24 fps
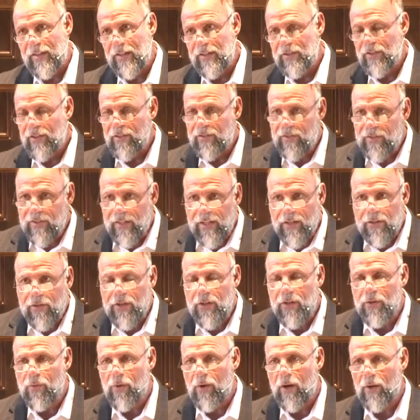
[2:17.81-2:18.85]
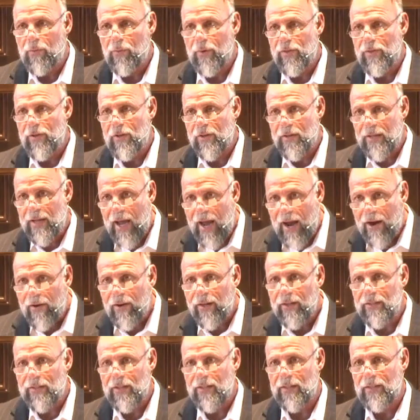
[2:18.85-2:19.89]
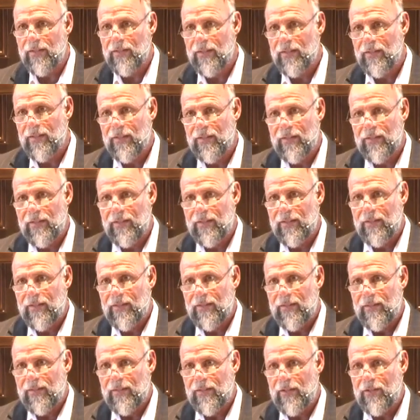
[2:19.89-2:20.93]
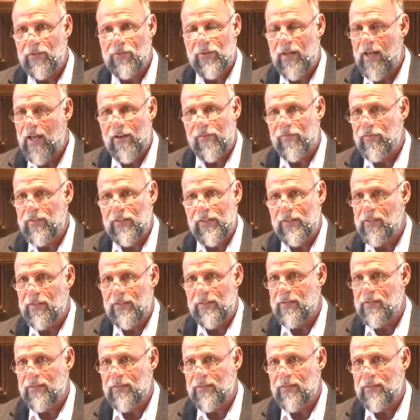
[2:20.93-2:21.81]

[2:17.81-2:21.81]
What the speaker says: They should see who you are with your character. You don't have to.